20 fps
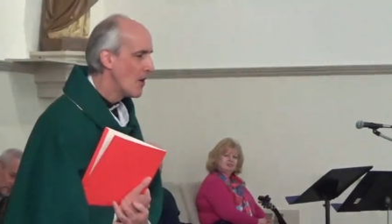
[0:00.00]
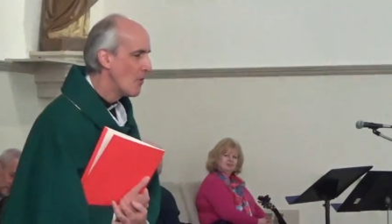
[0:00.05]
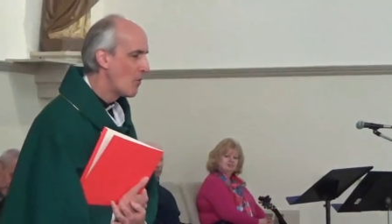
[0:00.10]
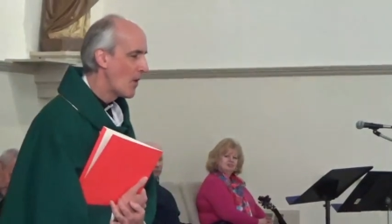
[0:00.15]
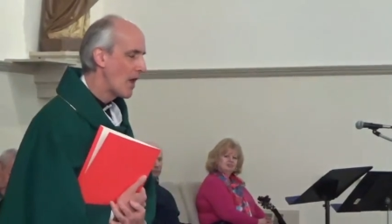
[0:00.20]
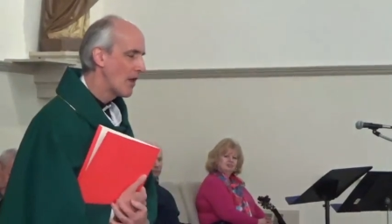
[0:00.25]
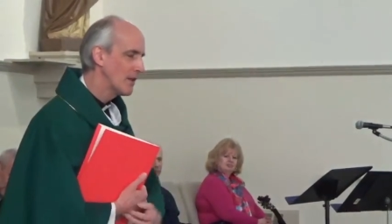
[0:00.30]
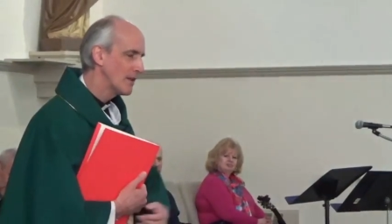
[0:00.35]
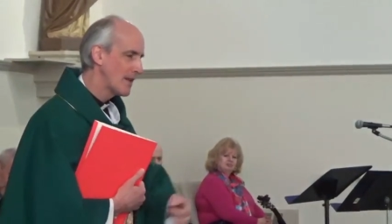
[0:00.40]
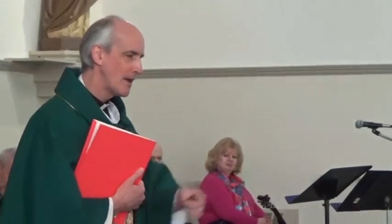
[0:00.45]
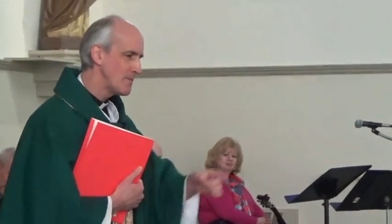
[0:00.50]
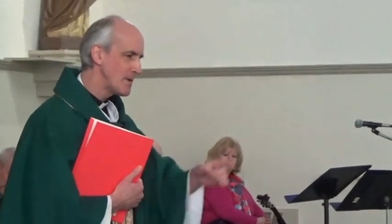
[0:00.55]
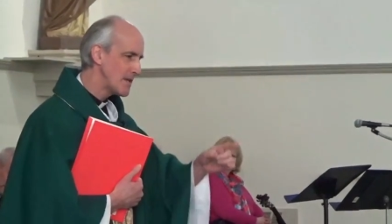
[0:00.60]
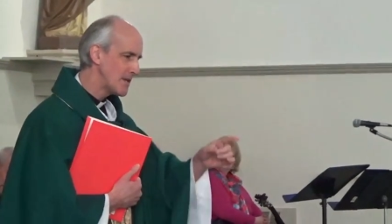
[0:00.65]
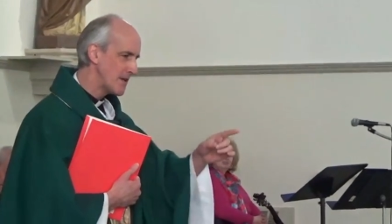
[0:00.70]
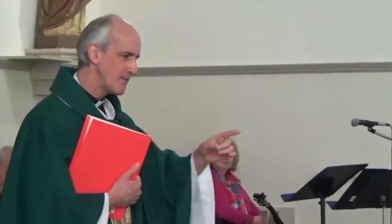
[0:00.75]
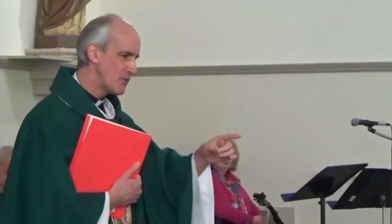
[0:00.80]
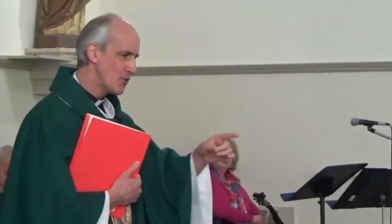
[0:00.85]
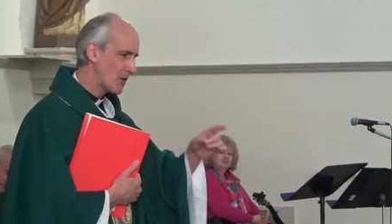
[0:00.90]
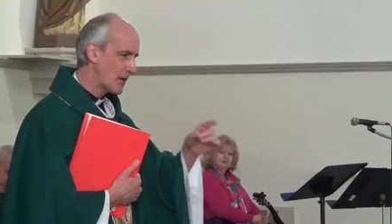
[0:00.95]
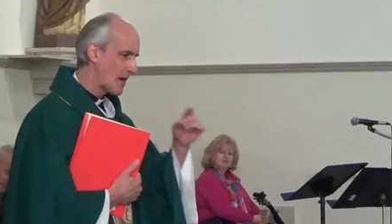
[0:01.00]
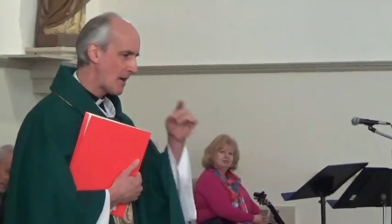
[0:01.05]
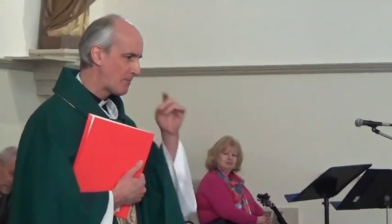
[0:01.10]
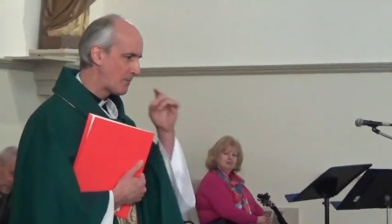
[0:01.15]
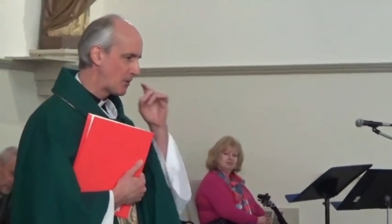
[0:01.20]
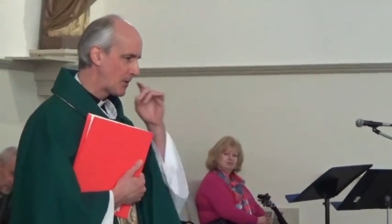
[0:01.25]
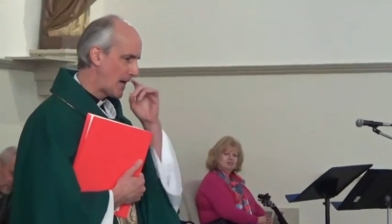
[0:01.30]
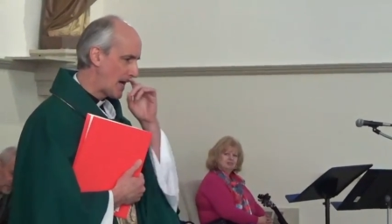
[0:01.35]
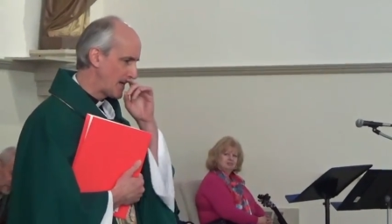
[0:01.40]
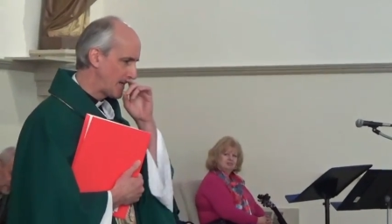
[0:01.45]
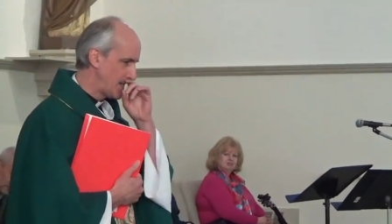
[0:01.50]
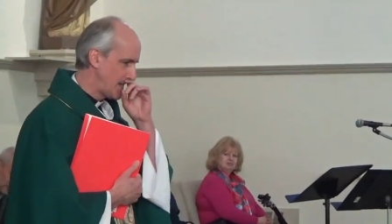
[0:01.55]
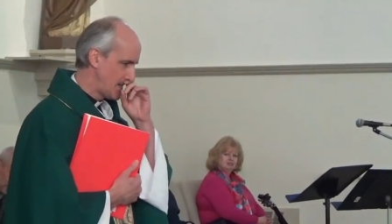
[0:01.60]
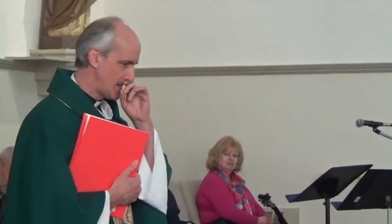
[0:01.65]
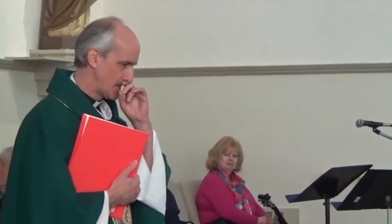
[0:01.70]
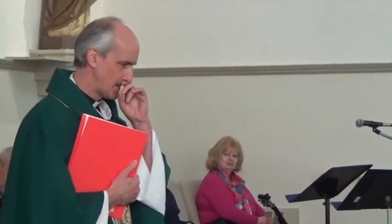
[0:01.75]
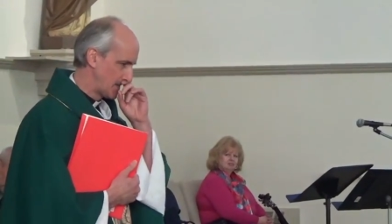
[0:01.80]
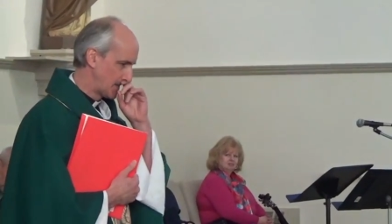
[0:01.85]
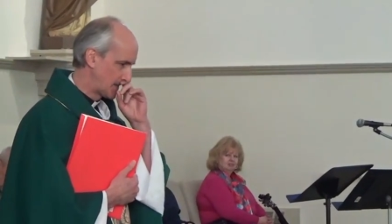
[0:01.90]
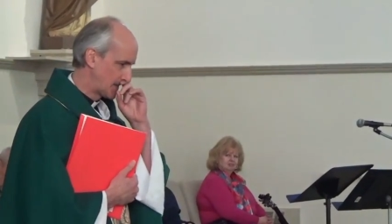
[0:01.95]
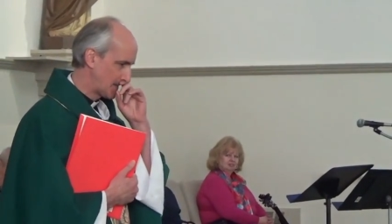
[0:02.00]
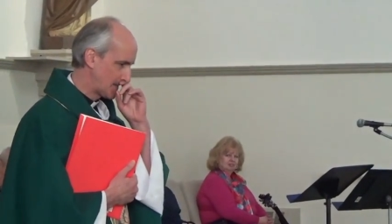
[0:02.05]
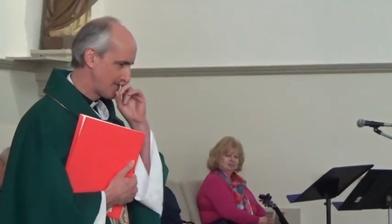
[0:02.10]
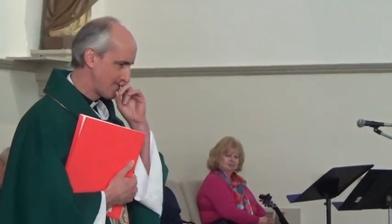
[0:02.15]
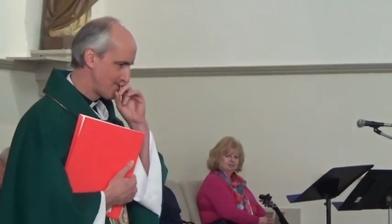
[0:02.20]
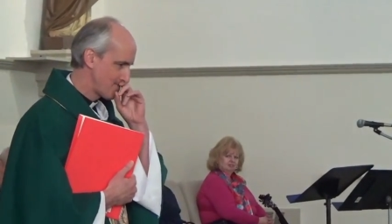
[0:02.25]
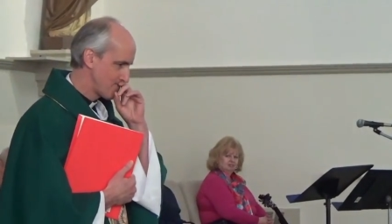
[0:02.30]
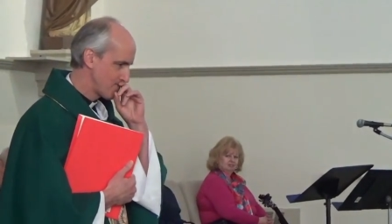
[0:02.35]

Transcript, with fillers: Well, let me give you a couple ideas.